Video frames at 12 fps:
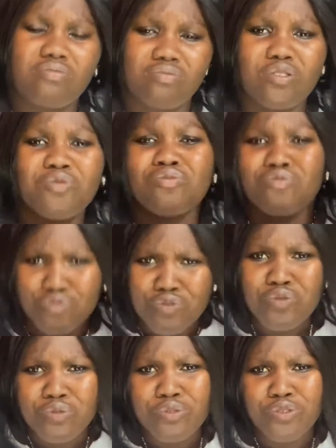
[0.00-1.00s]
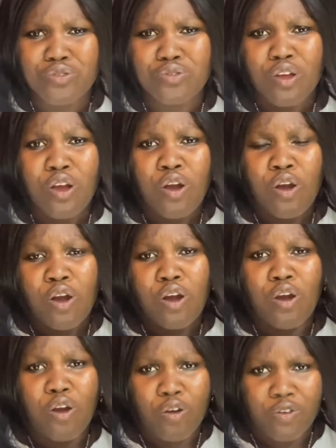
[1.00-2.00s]
the rules
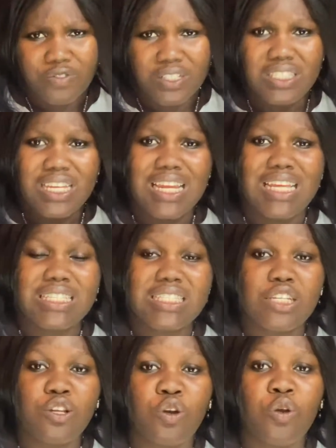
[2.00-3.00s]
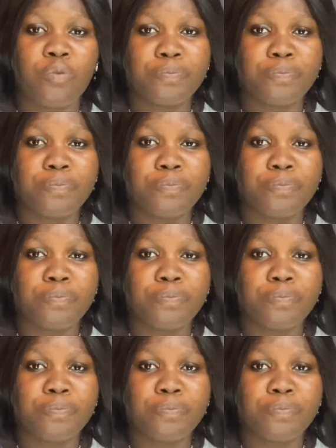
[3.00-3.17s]
of the tenancy law.